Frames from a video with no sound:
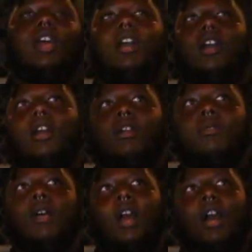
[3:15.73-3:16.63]
I
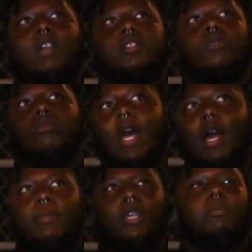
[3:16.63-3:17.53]
also
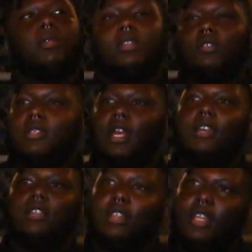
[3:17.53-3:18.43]
rap and I produce, I
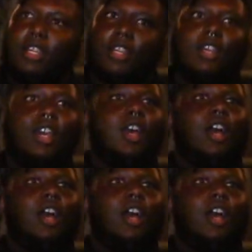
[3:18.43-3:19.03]
engineer.